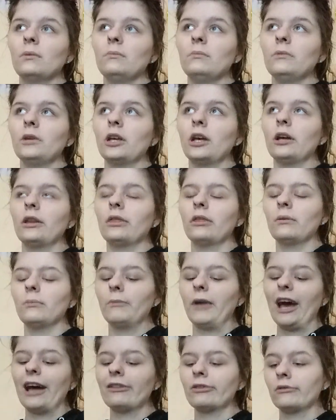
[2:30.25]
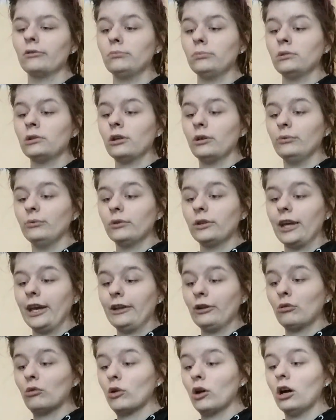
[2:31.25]
because the bathrooms don't
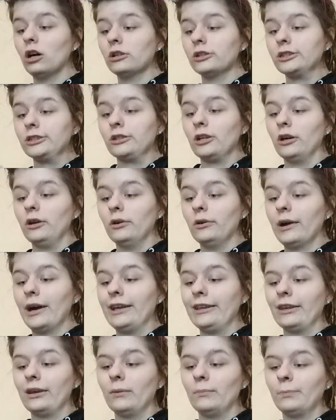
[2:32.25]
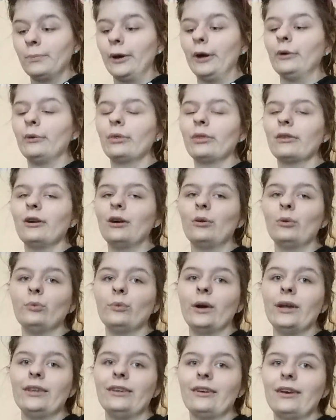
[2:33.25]
take long, so I get both on
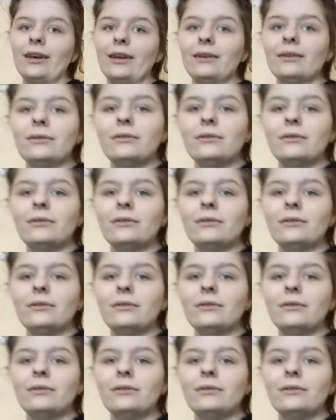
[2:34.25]
one day.